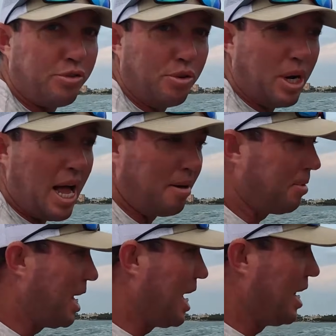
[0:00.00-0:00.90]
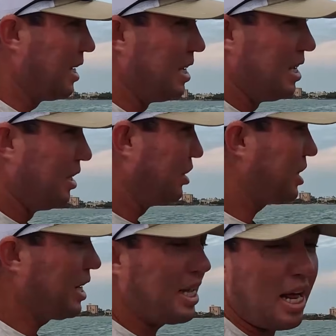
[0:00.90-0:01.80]
food at them, and just
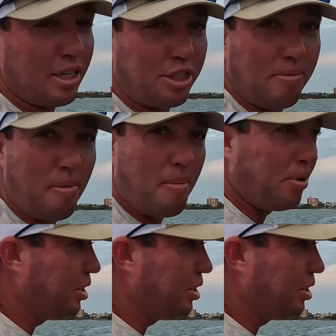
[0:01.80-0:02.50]
gonna kind of chum them up on